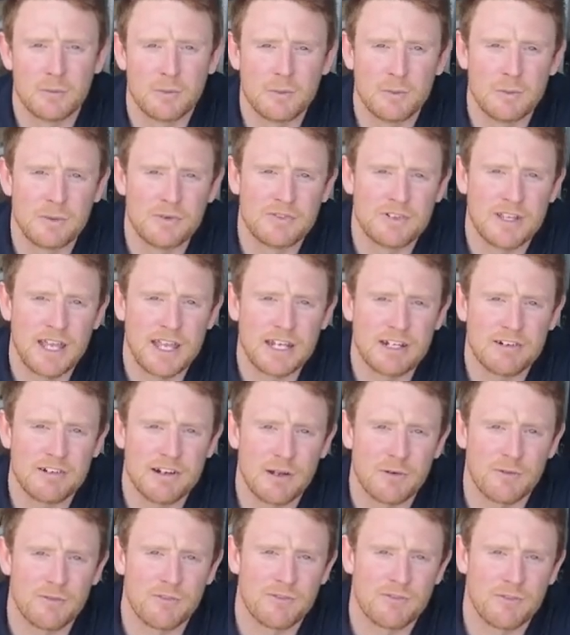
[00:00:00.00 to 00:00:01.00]
we've gained
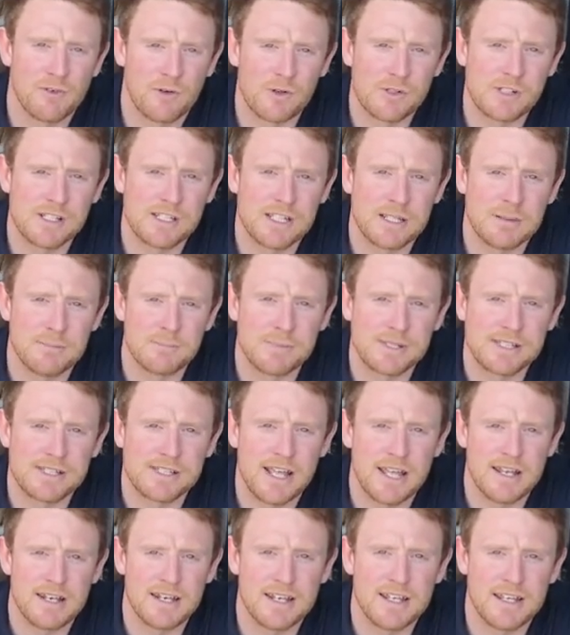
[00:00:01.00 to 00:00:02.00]
around
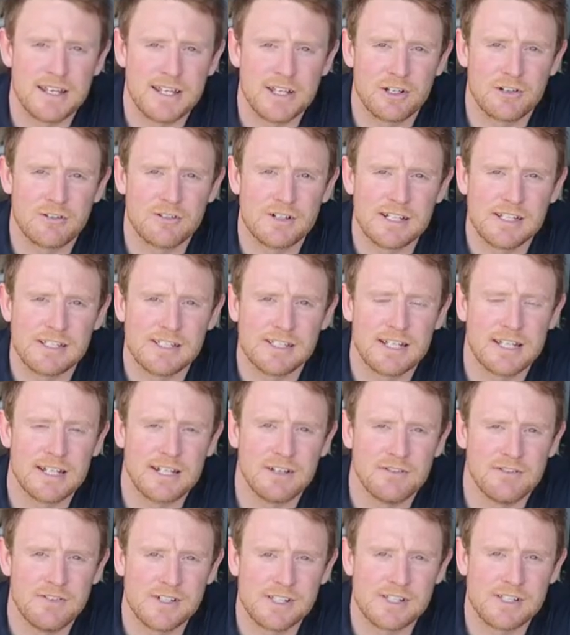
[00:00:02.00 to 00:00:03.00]
14% increase in
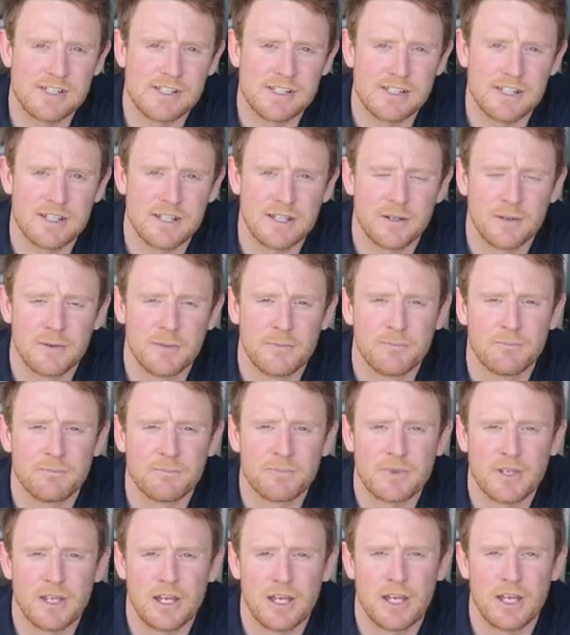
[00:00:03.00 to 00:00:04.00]
efficiency,
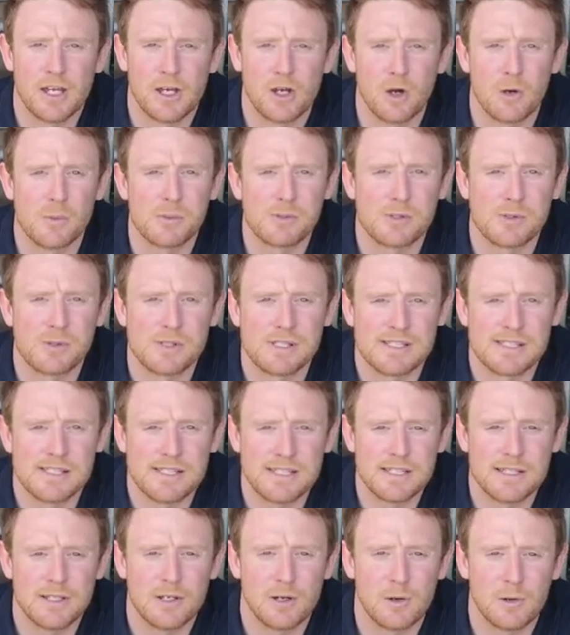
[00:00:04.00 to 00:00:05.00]
up to a
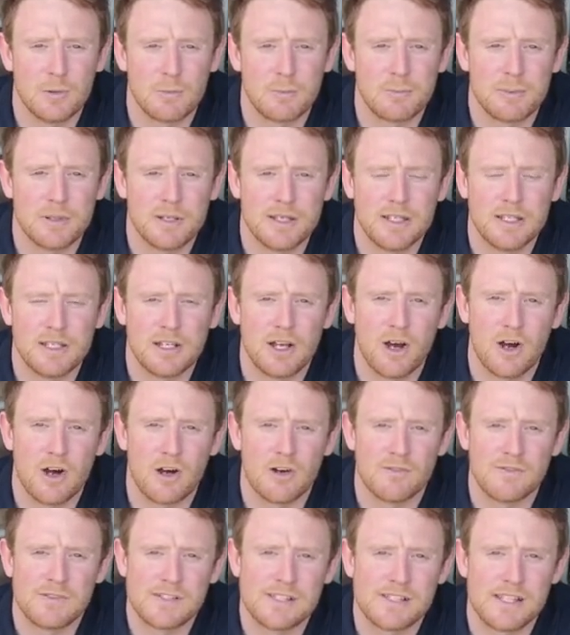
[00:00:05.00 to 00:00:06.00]
COP
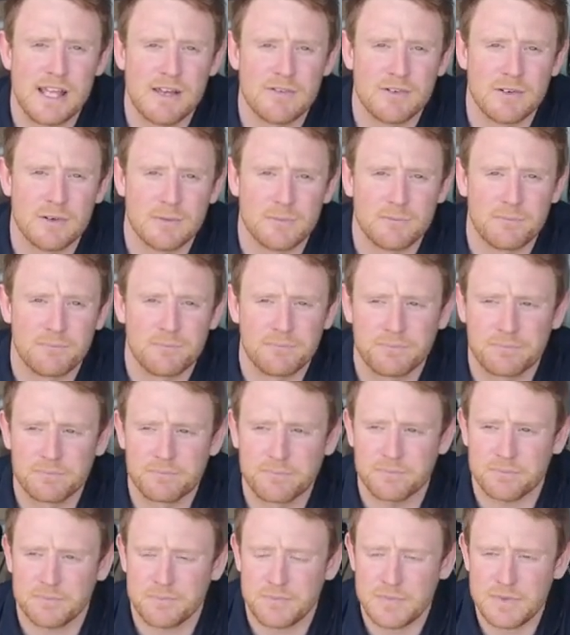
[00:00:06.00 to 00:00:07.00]
of 7.
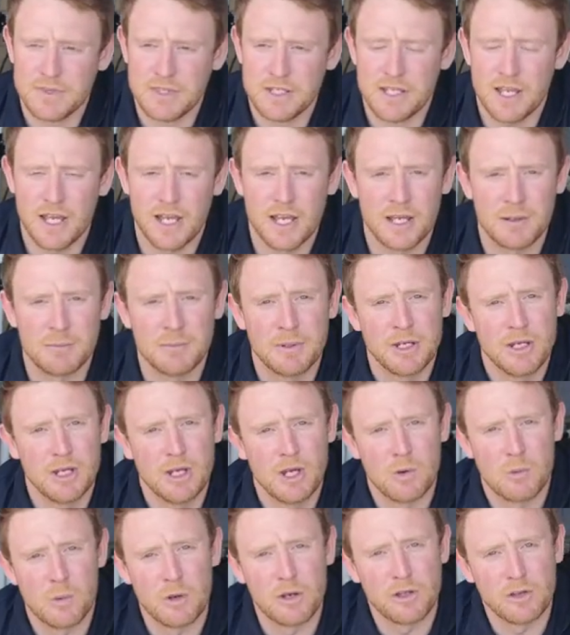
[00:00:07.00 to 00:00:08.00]

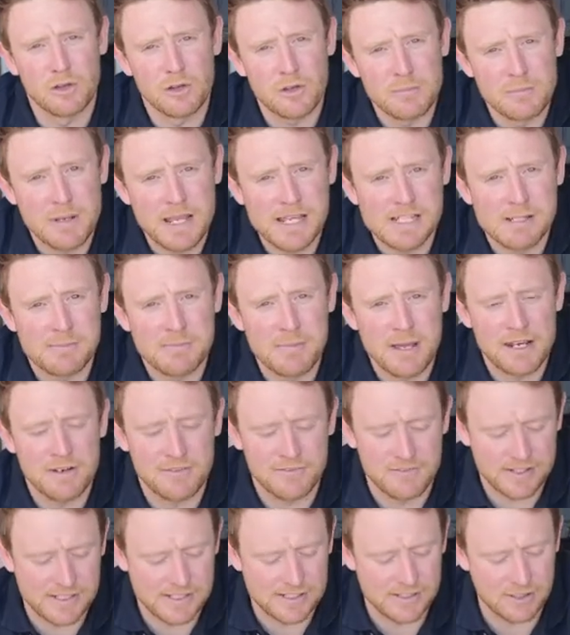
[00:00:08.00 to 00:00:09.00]
One of the other major
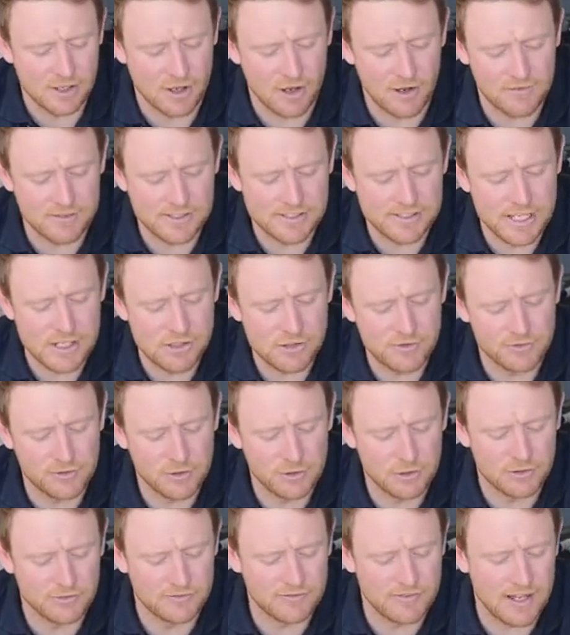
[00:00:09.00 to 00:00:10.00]
benefits of the
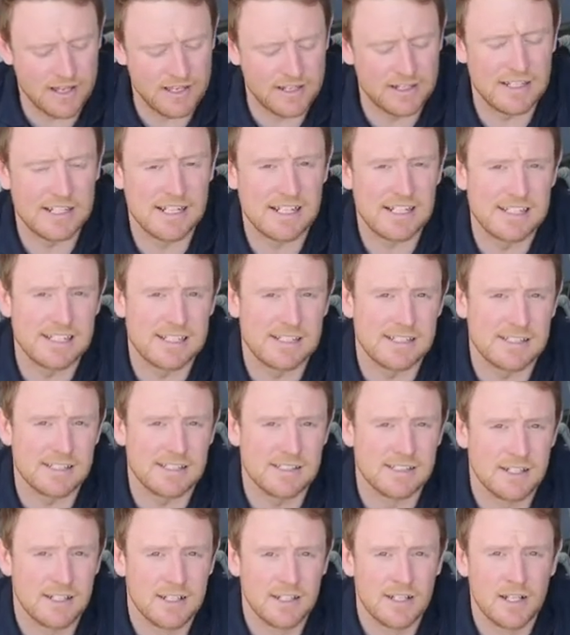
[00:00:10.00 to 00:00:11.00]
centrifugal fan
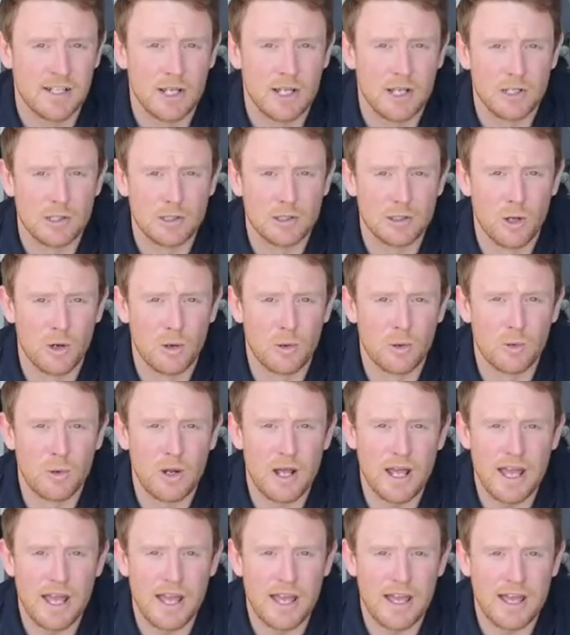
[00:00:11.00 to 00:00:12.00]
is
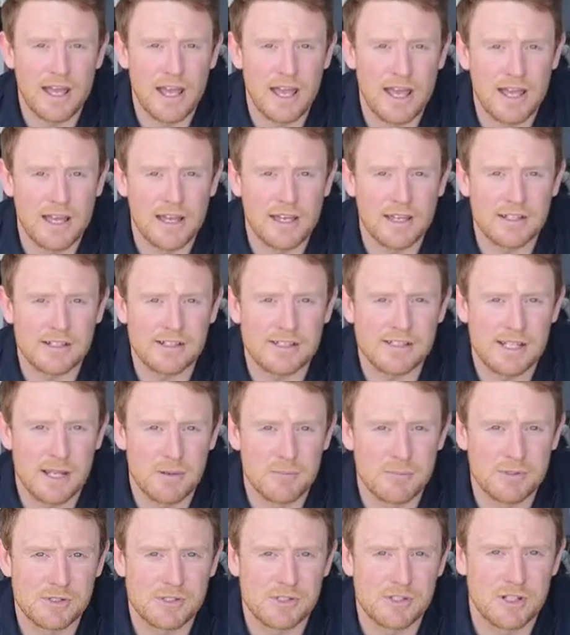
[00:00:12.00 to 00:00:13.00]
low air
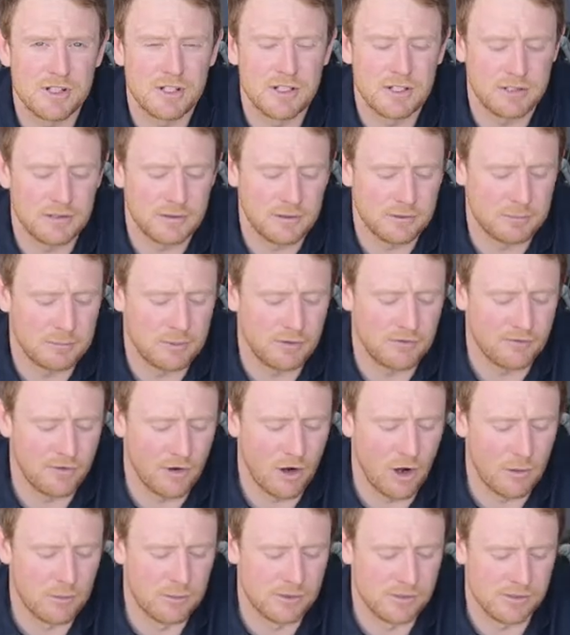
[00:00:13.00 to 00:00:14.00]
temperature
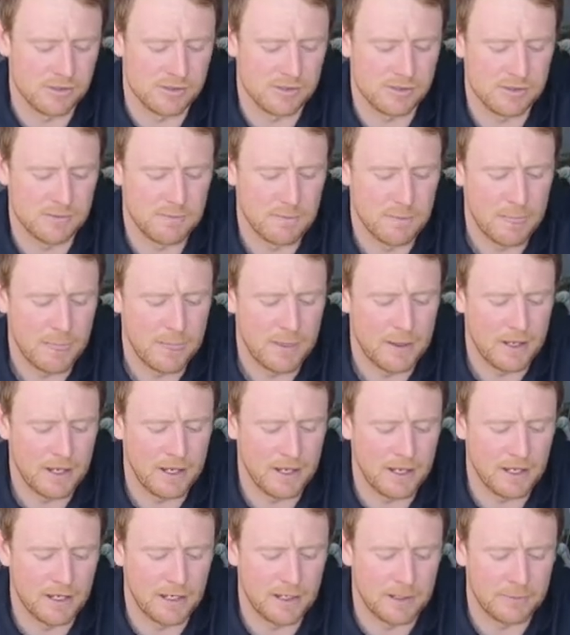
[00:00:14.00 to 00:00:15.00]
performance.
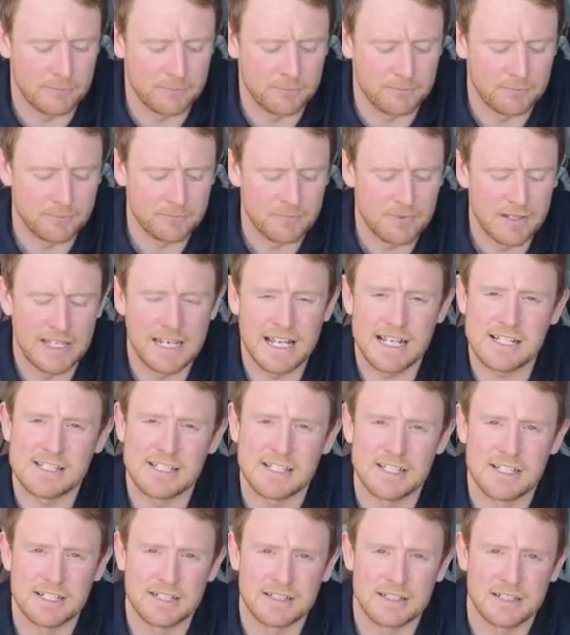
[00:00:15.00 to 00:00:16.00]
It
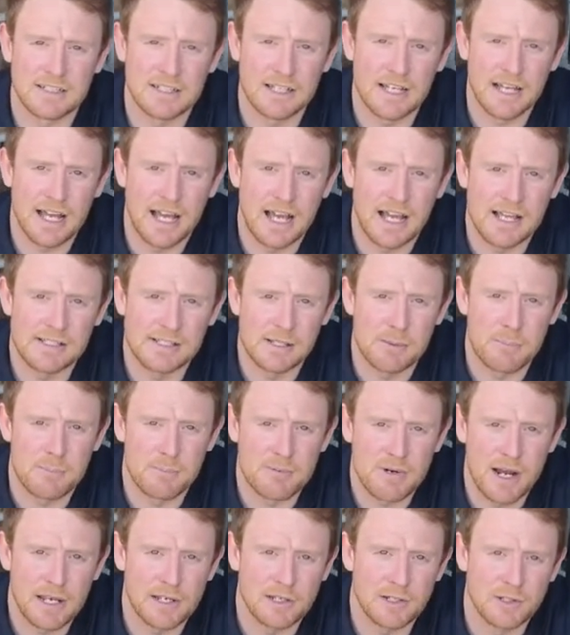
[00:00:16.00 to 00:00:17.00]
actually has a
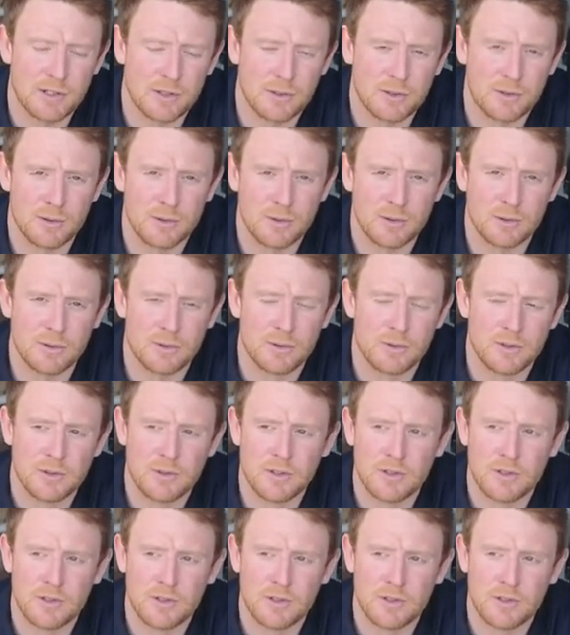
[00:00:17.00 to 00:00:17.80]
brand new